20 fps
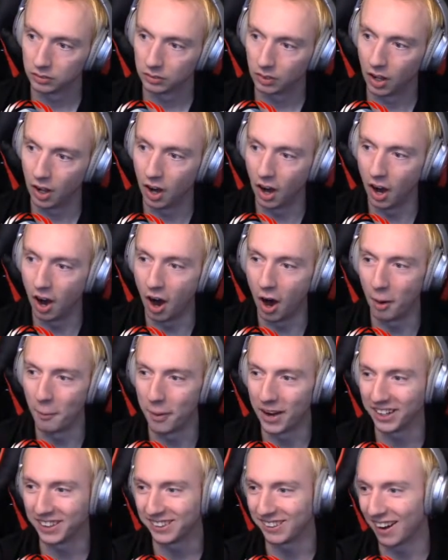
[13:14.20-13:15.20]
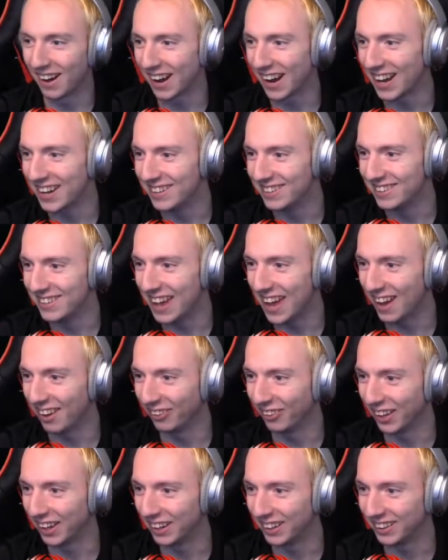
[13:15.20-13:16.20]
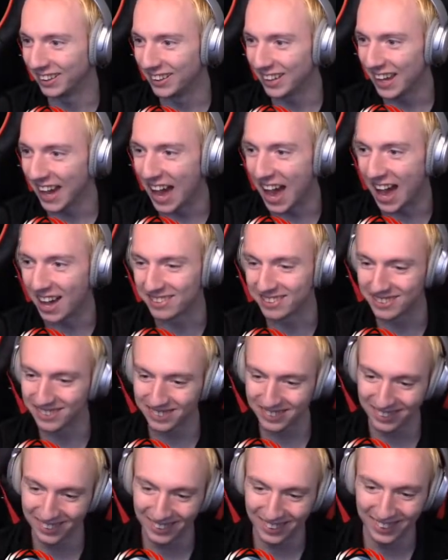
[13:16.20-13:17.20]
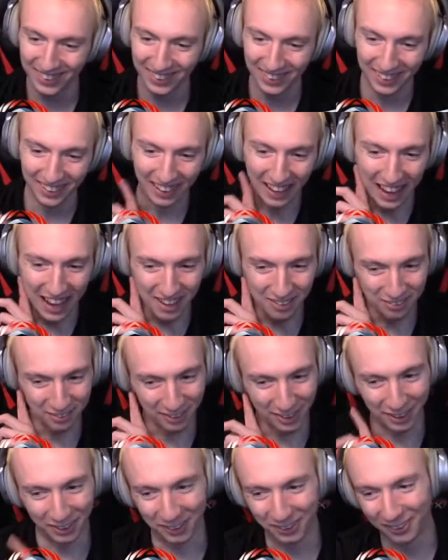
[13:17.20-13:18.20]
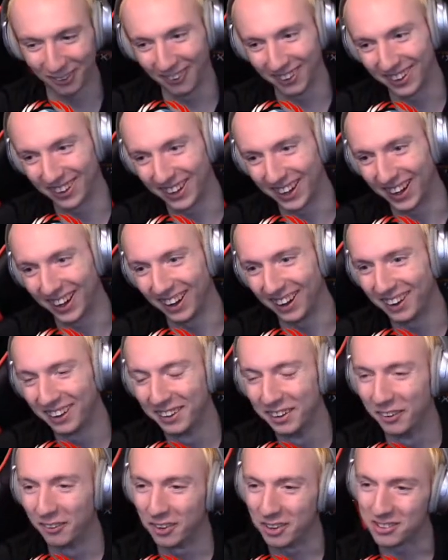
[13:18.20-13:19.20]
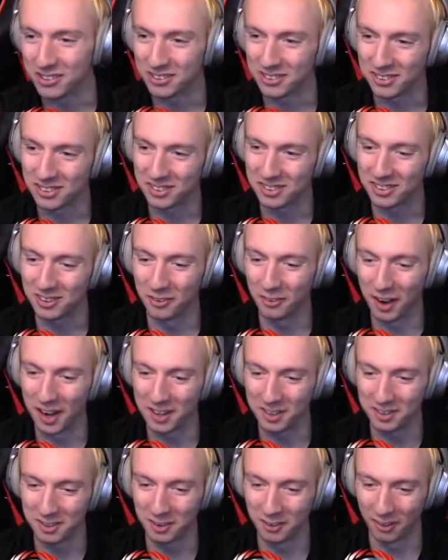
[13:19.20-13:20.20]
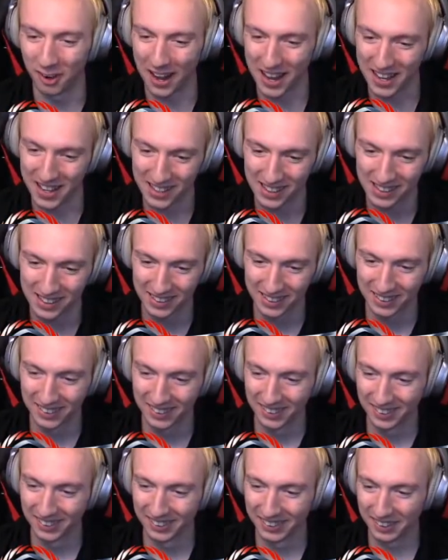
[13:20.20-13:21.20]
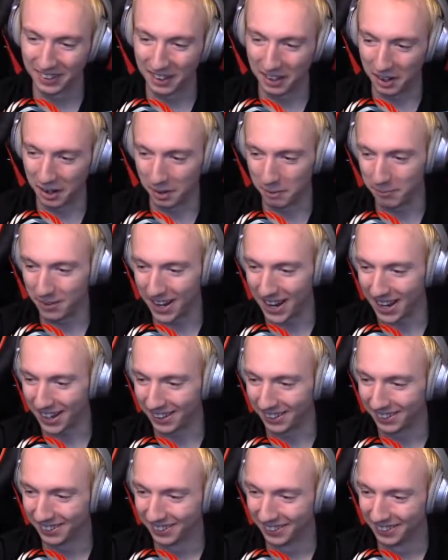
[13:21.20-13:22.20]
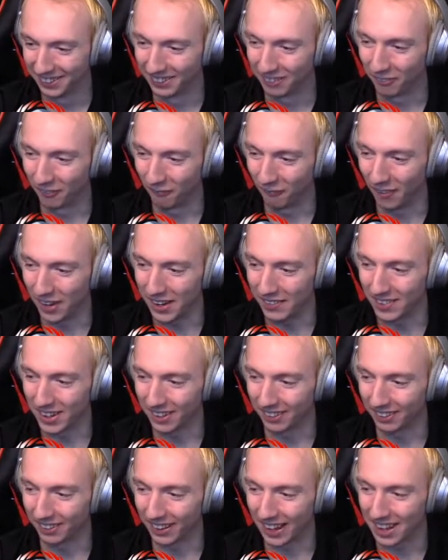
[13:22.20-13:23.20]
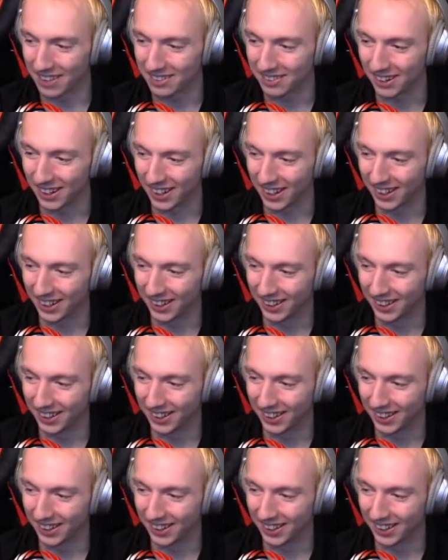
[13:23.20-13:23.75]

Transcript: Oh my god, I nailed it. Yes! As we round the corner here, we should see 2 white, 2 red. Oh man. Way better than last night.